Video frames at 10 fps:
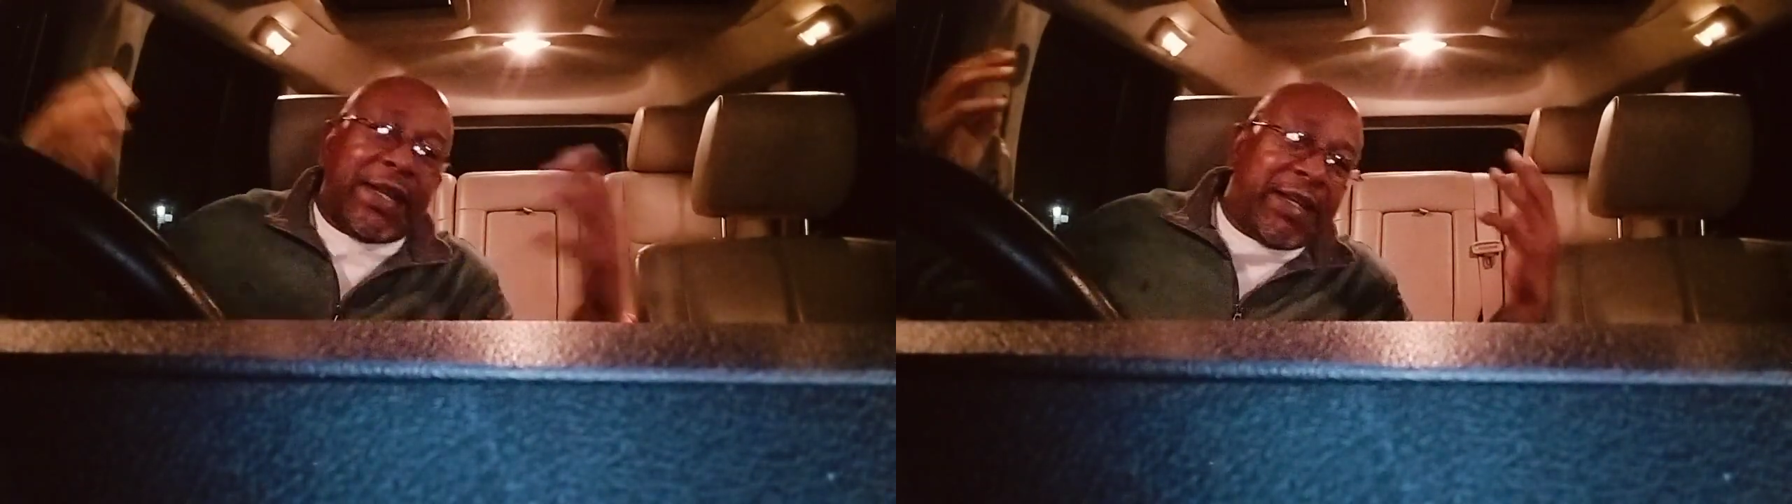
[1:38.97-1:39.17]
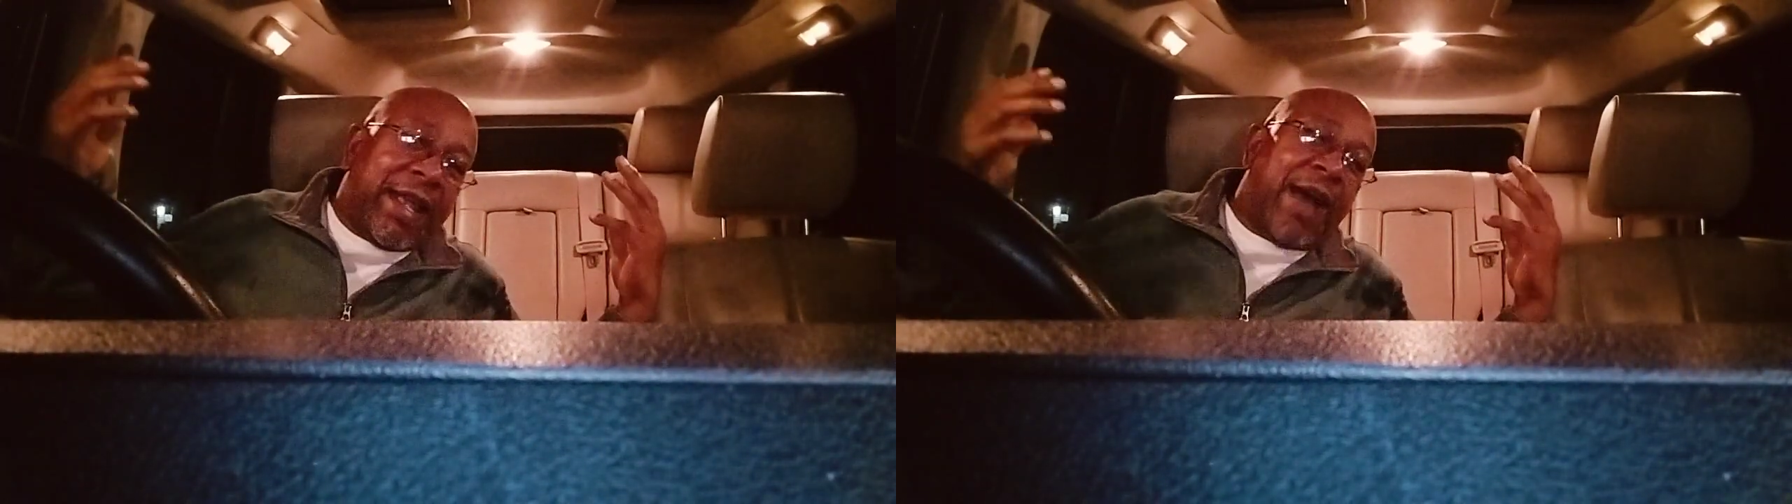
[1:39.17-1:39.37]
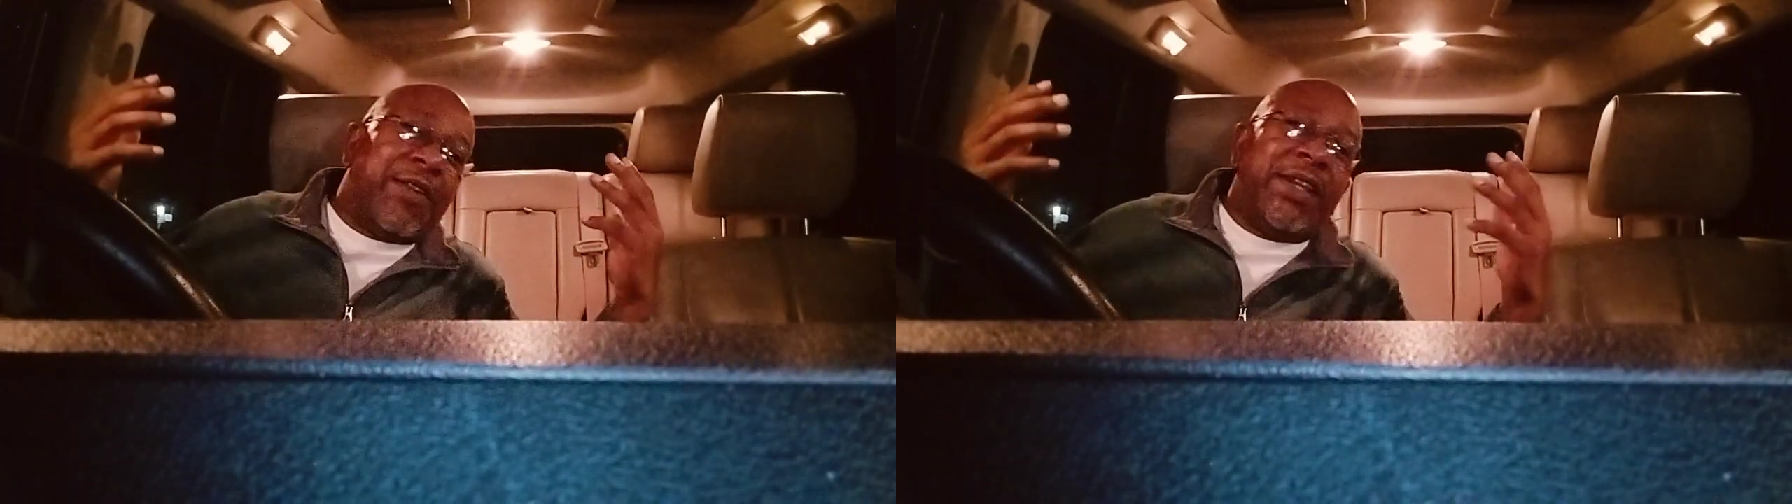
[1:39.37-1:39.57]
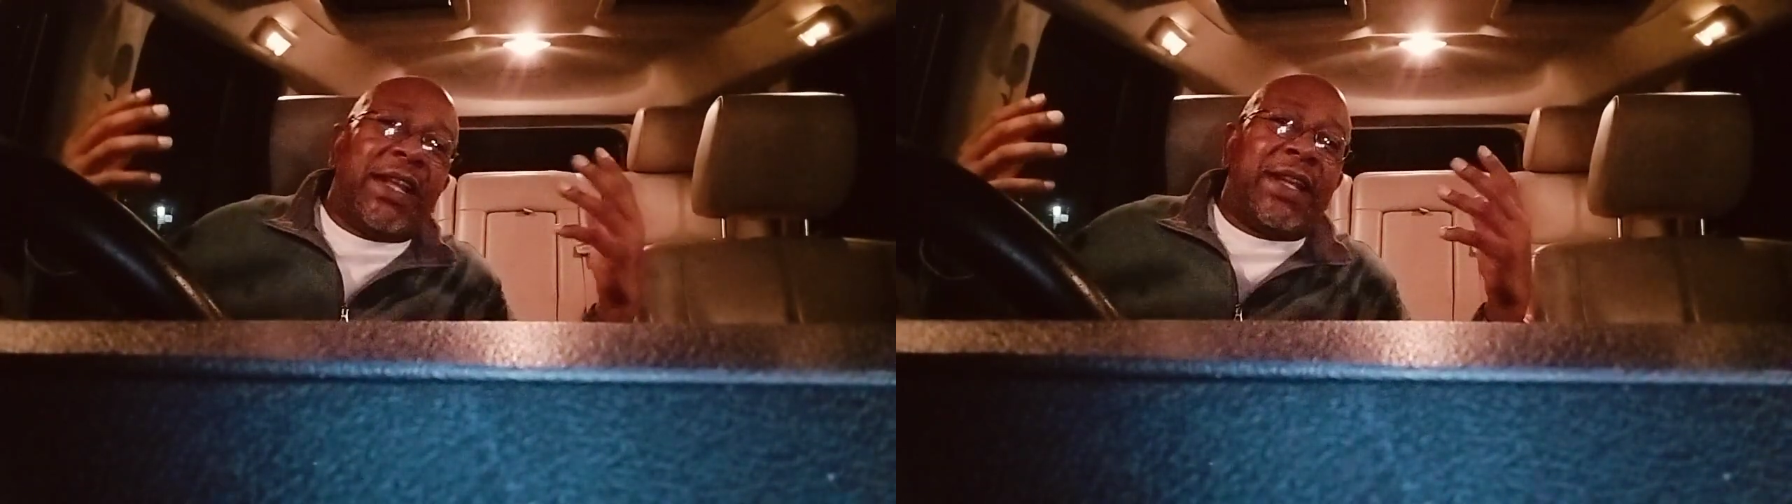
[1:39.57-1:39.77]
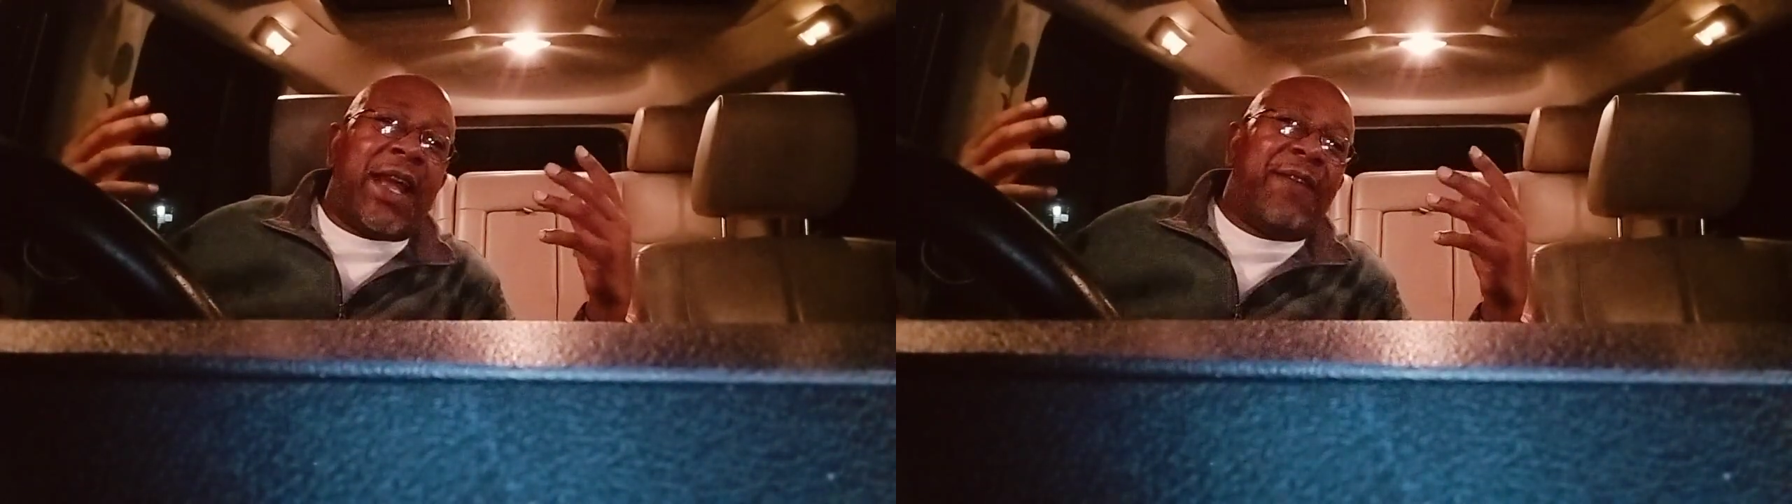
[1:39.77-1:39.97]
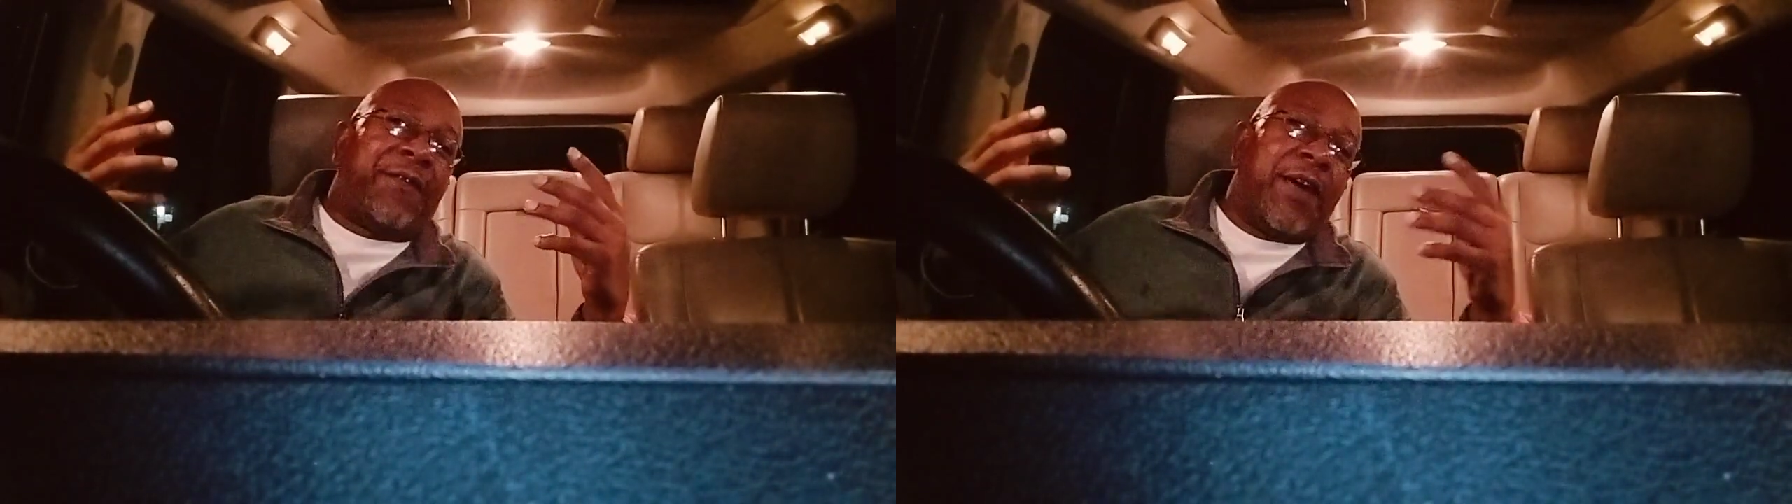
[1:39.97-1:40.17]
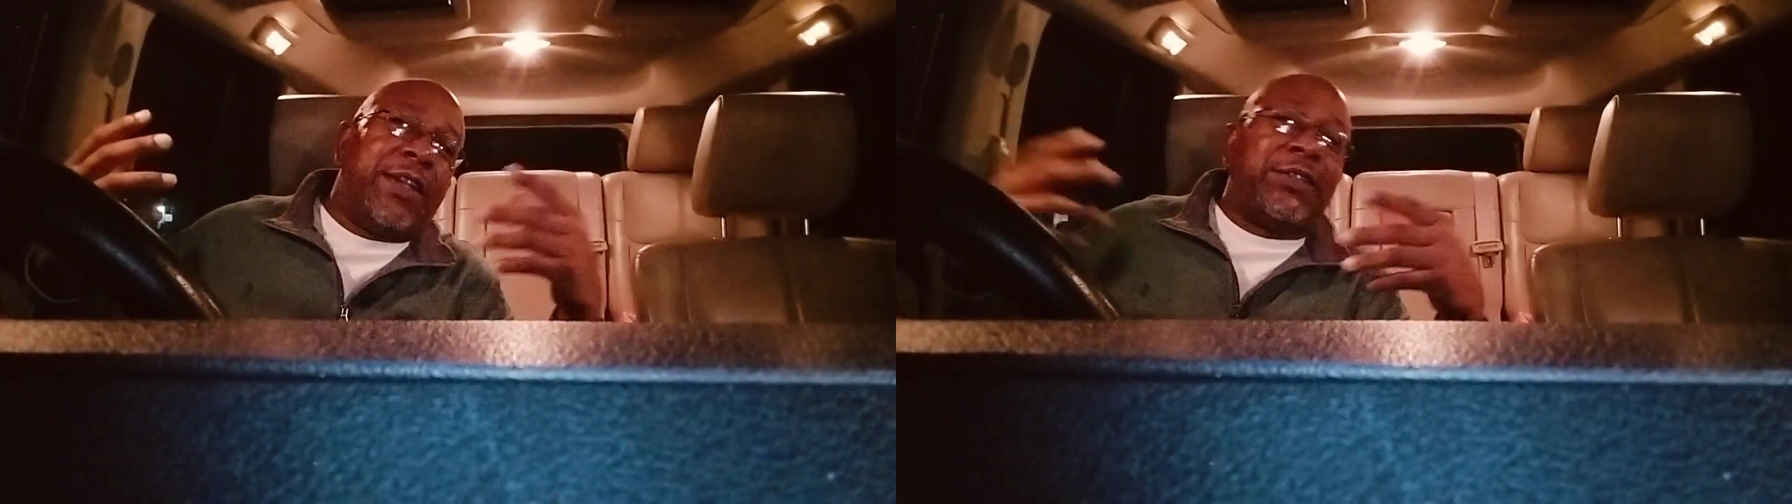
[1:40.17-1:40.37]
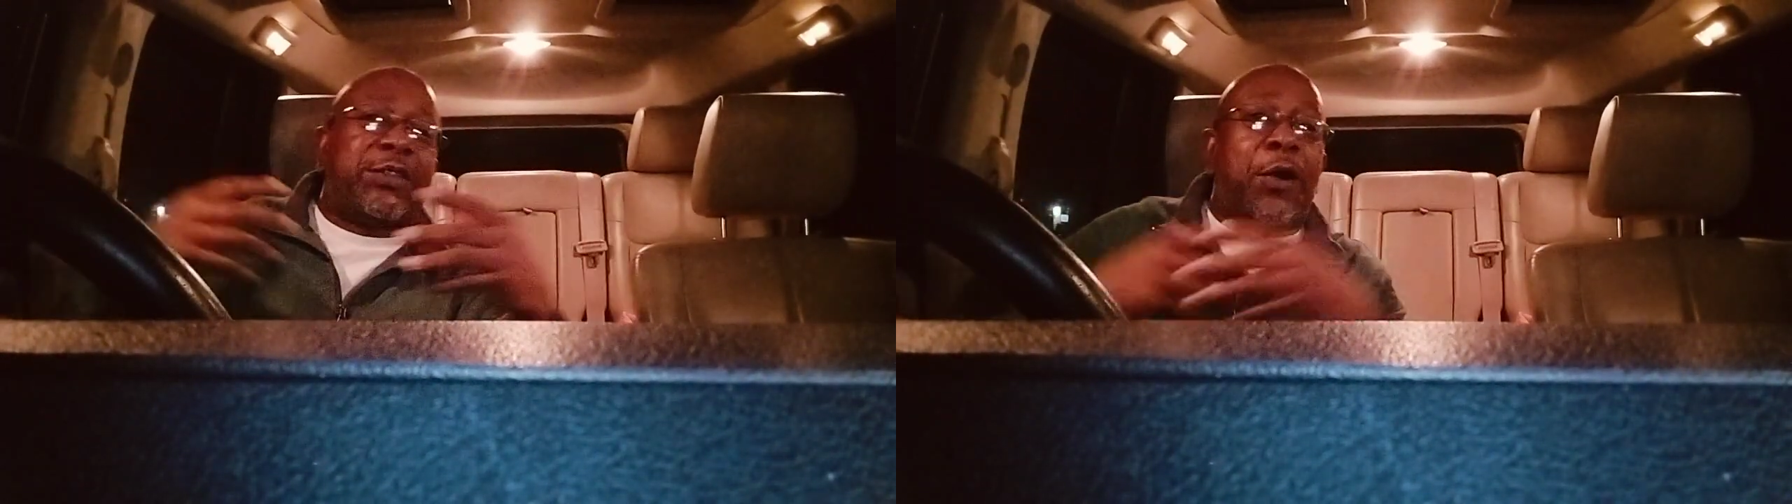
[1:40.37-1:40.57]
didn't have a nickname for you,